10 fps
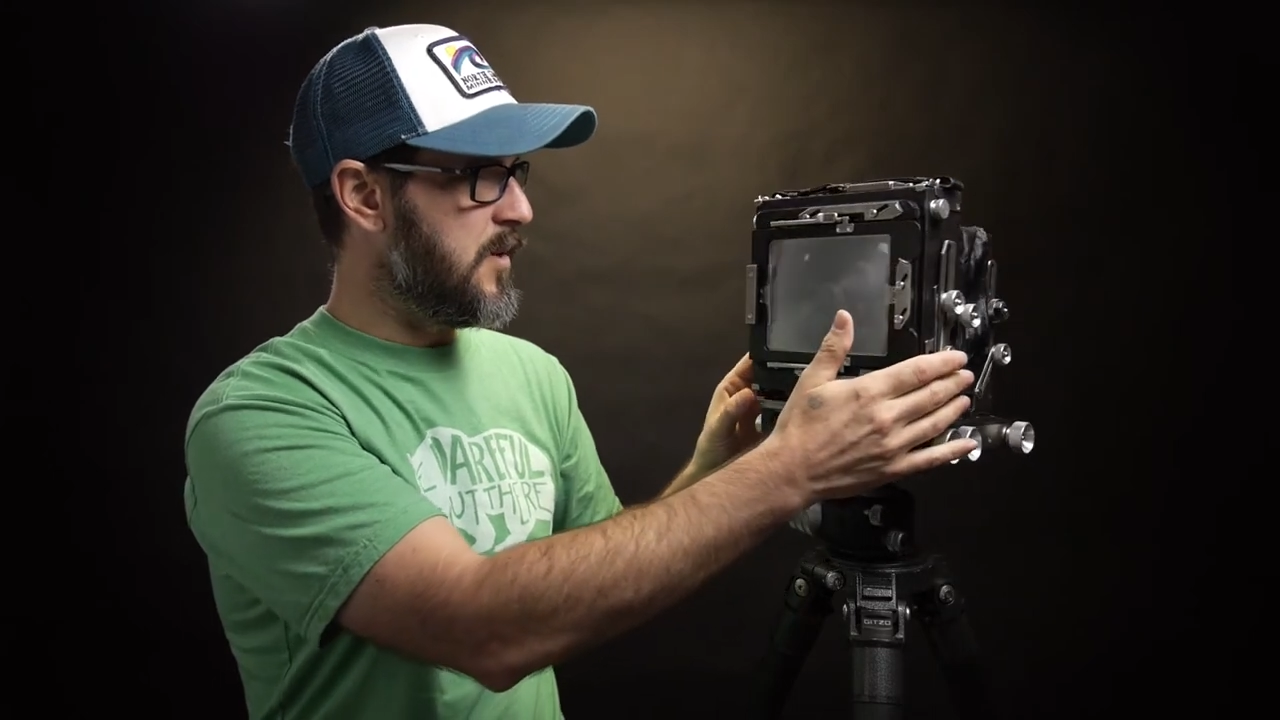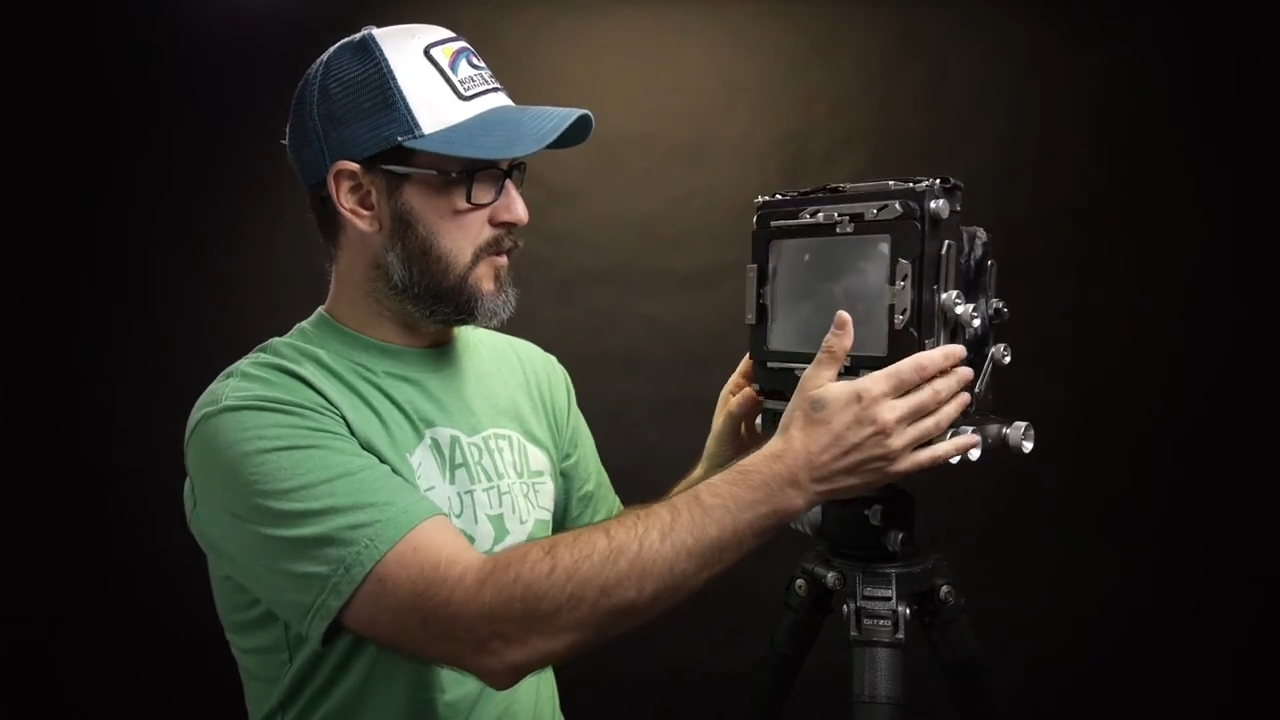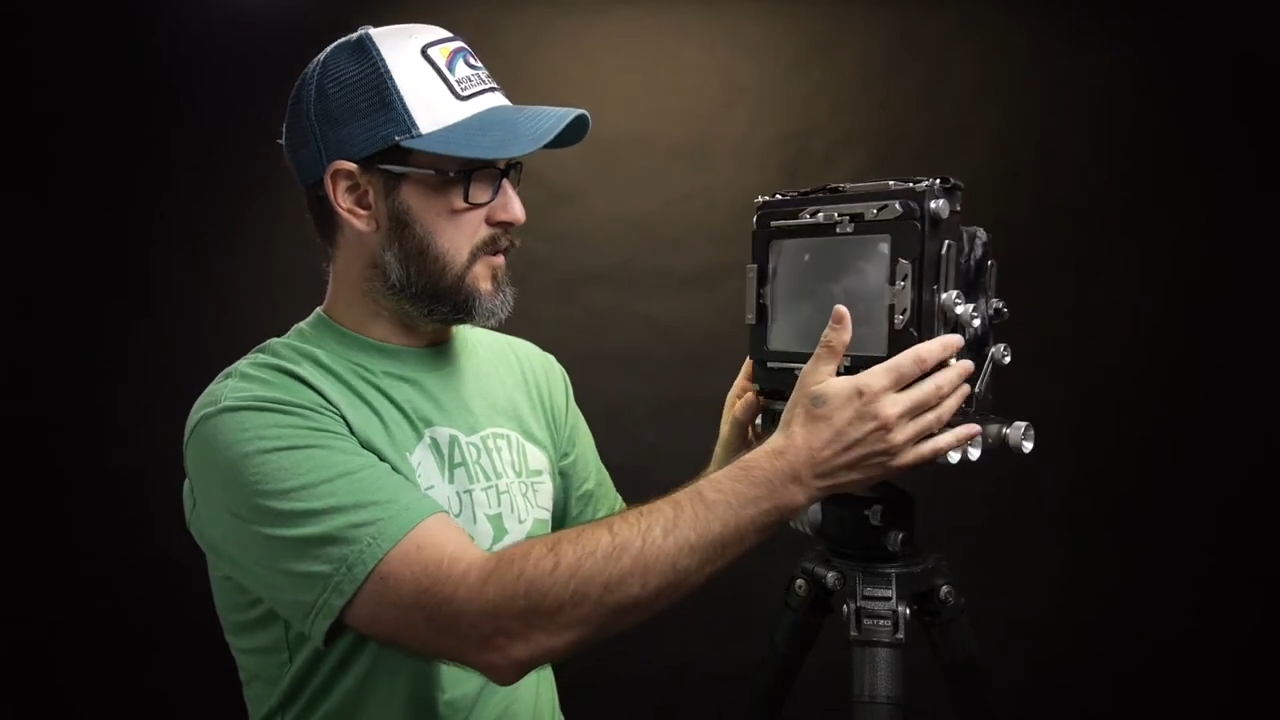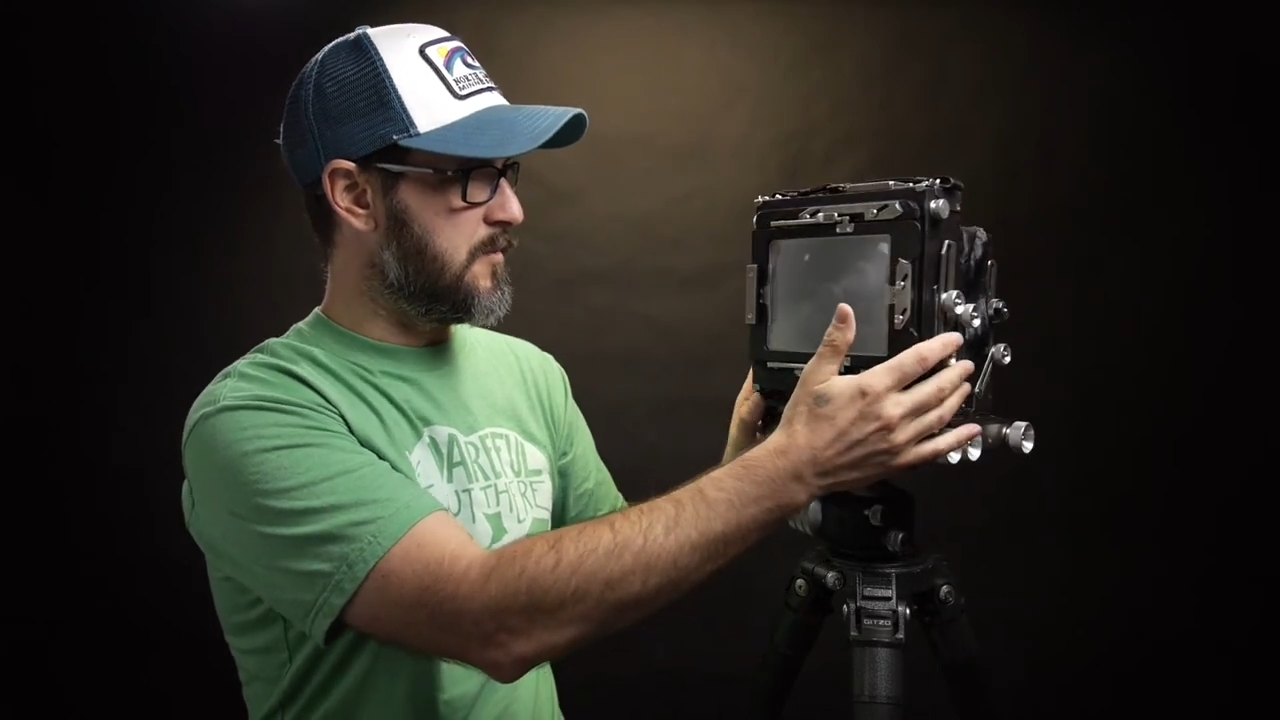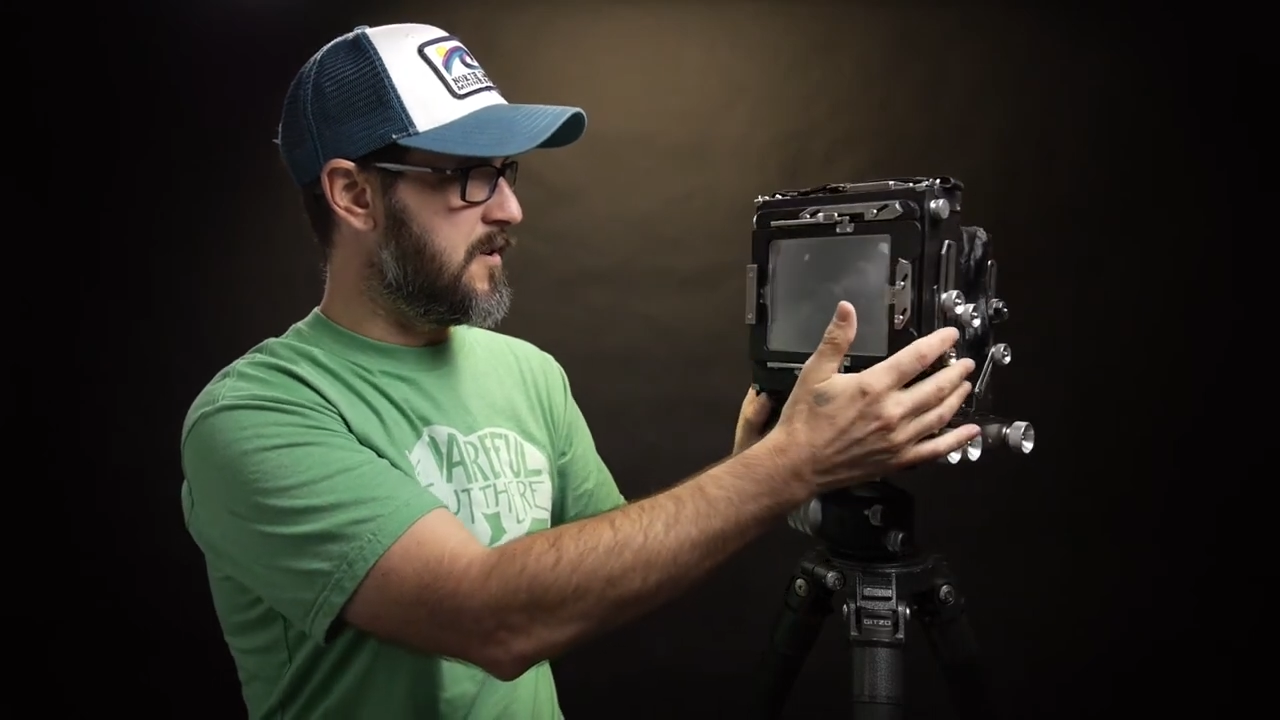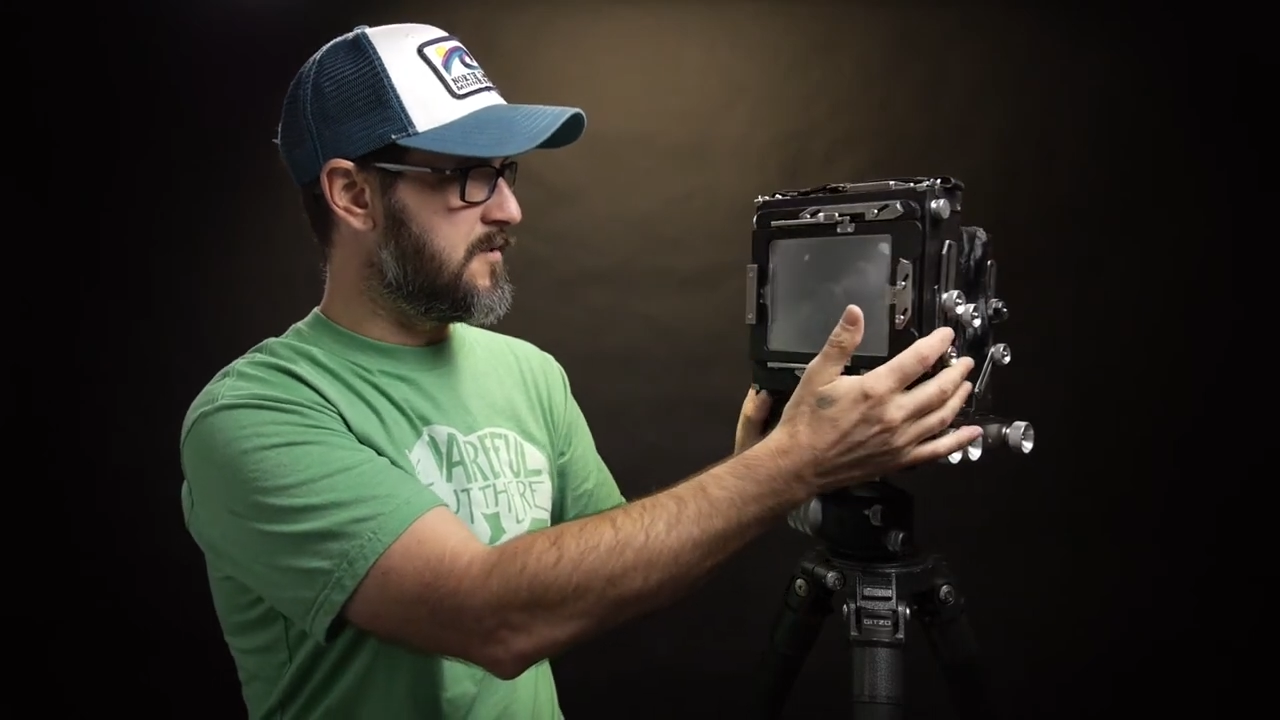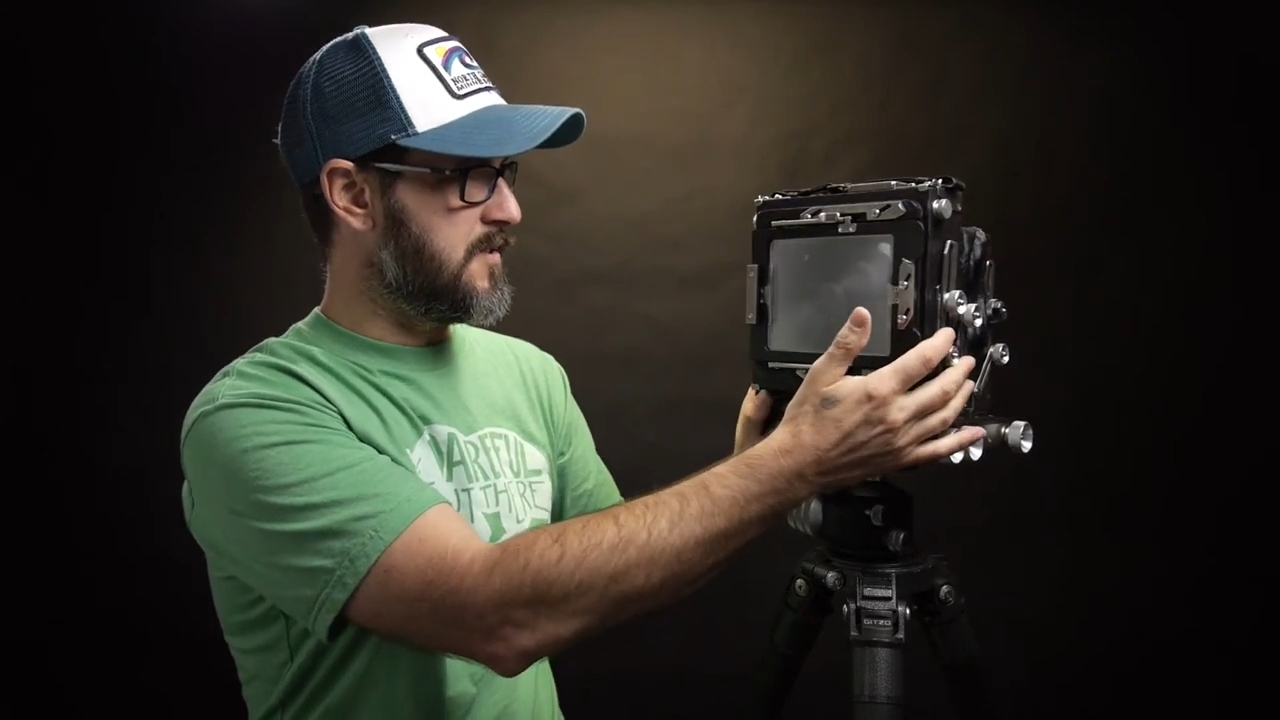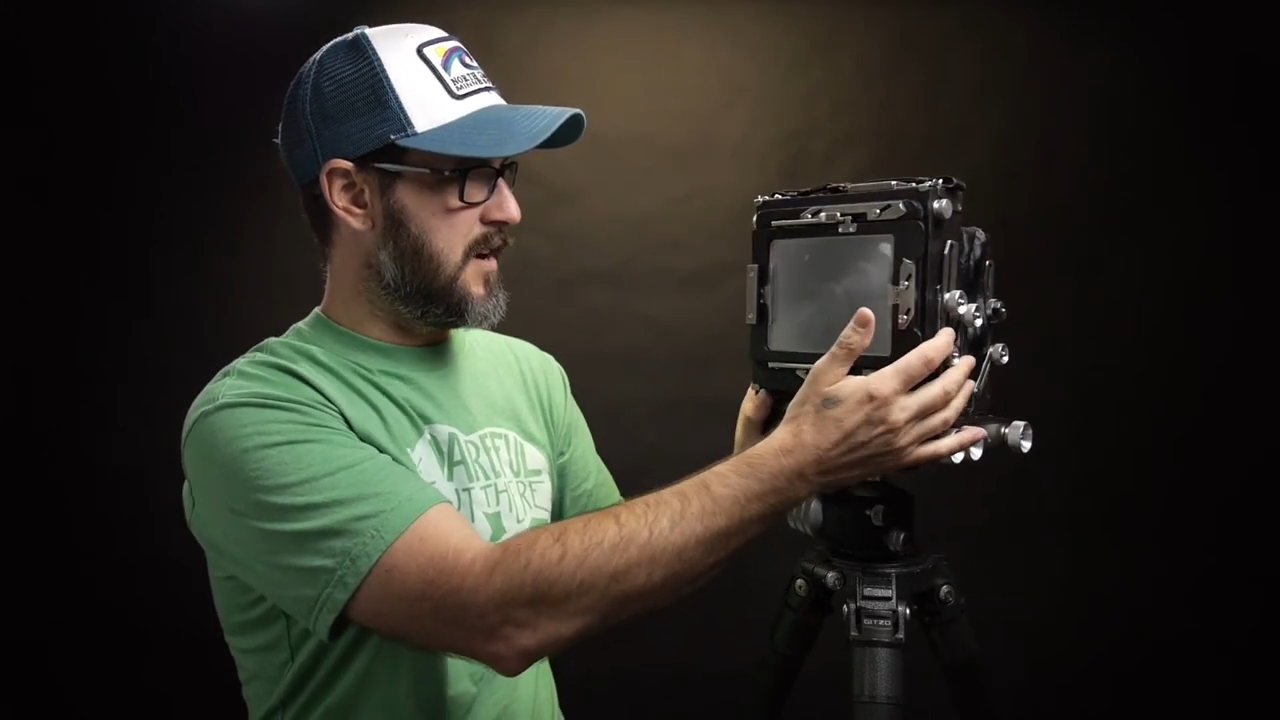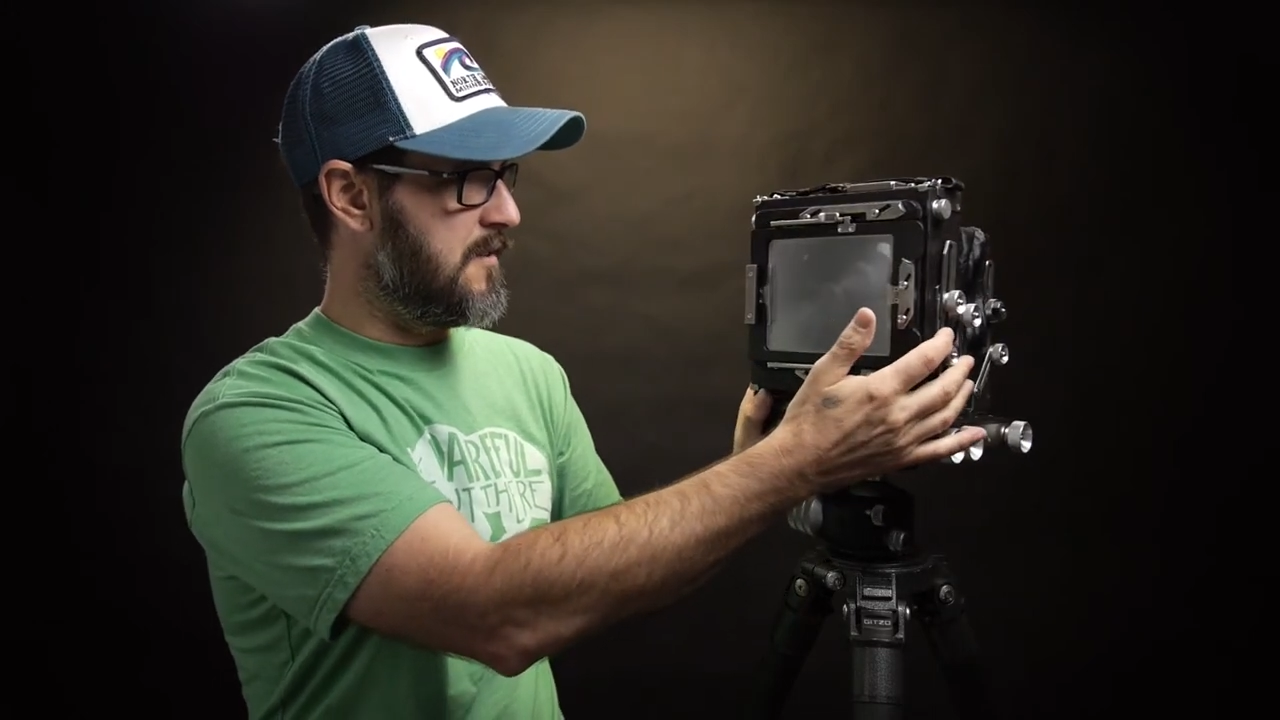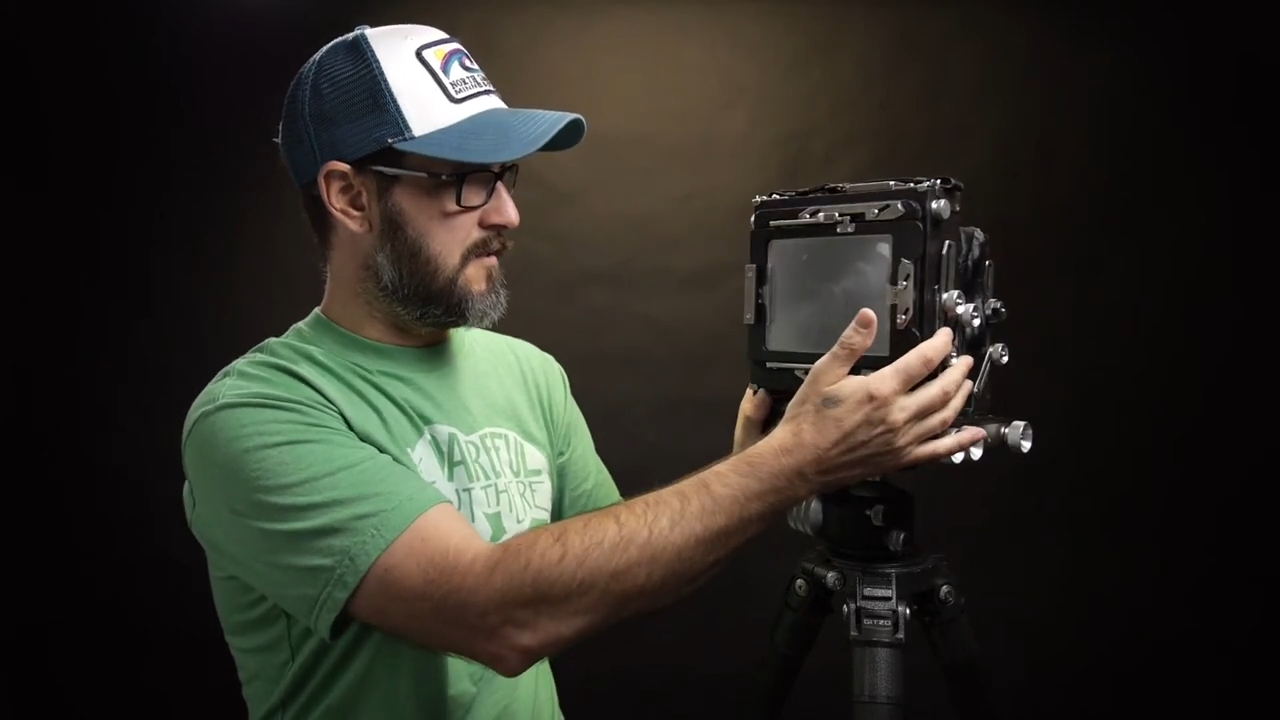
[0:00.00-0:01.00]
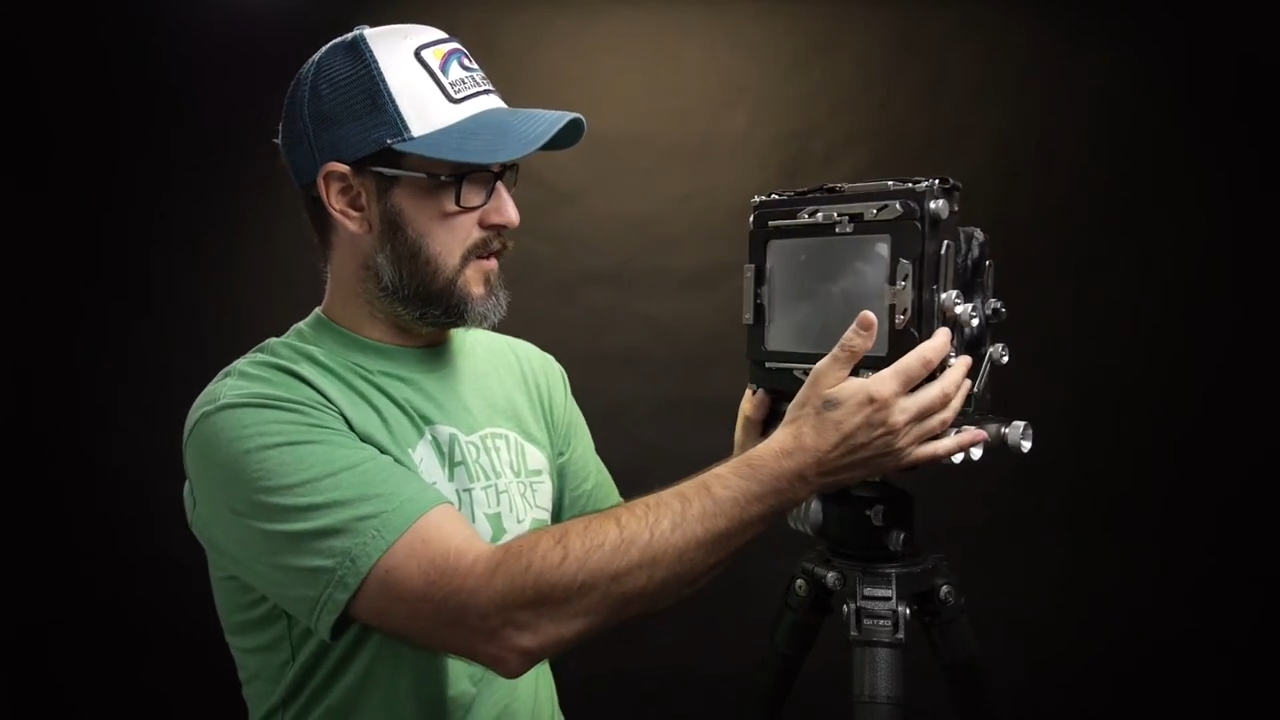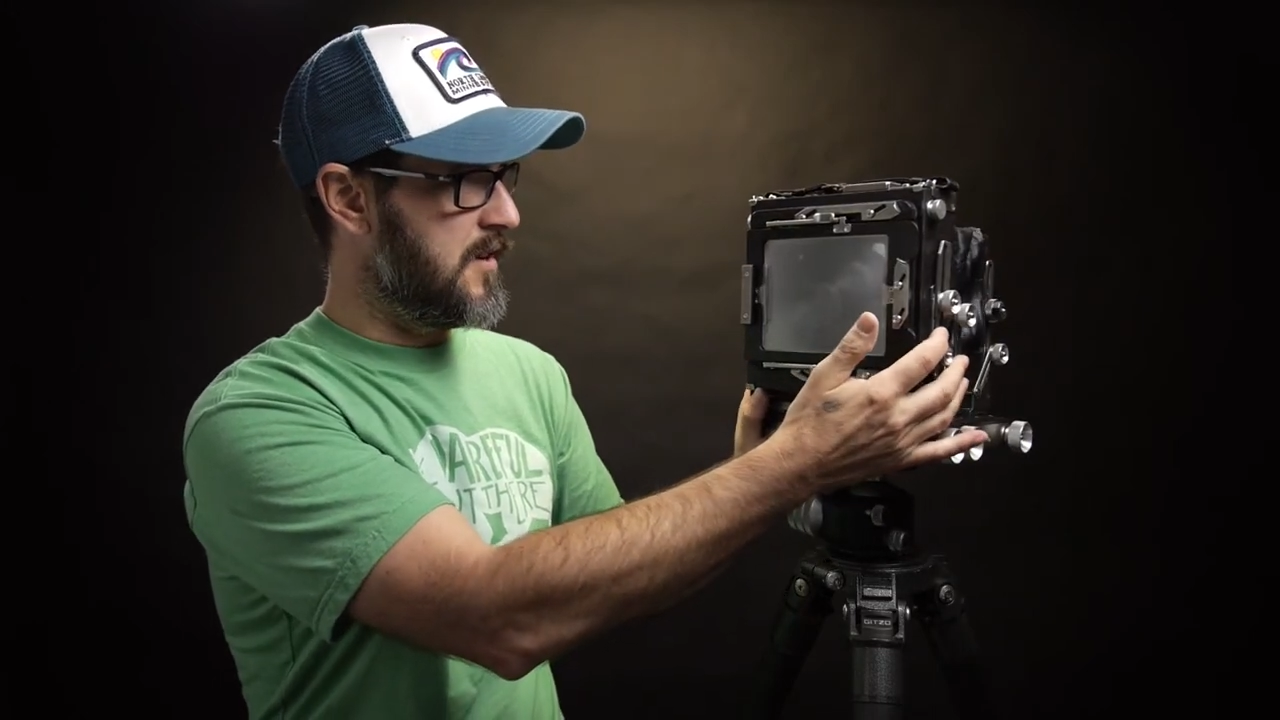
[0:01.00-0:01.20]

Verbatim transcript: with the rear standard.